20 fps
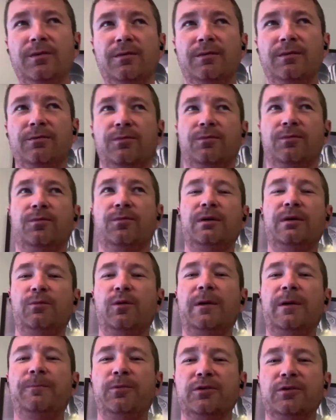
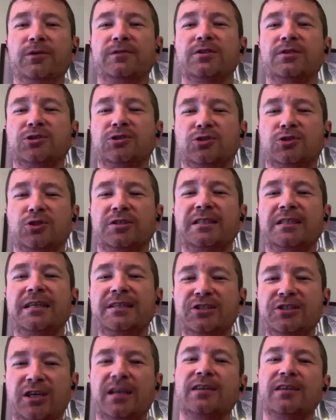we put the
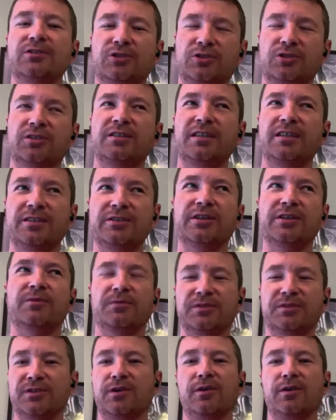strategic and strategic
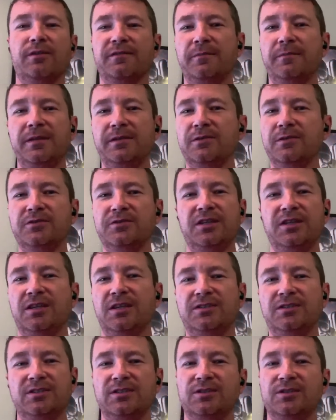reserve. I mean, those
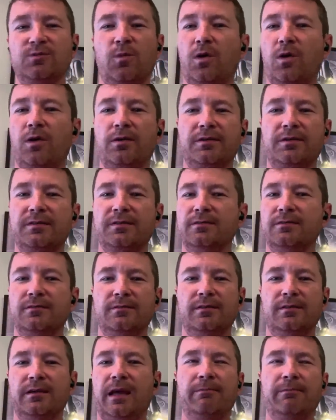jets just weren't
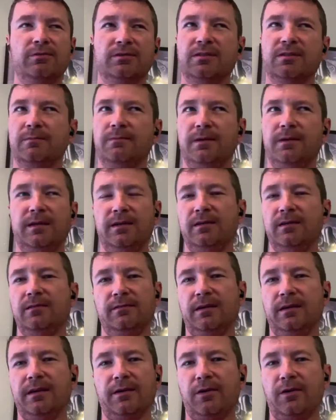able to be
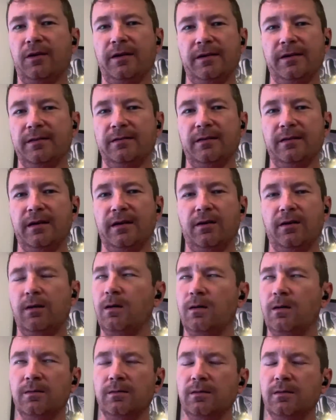integrated at
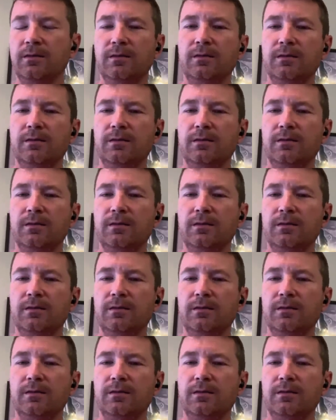all.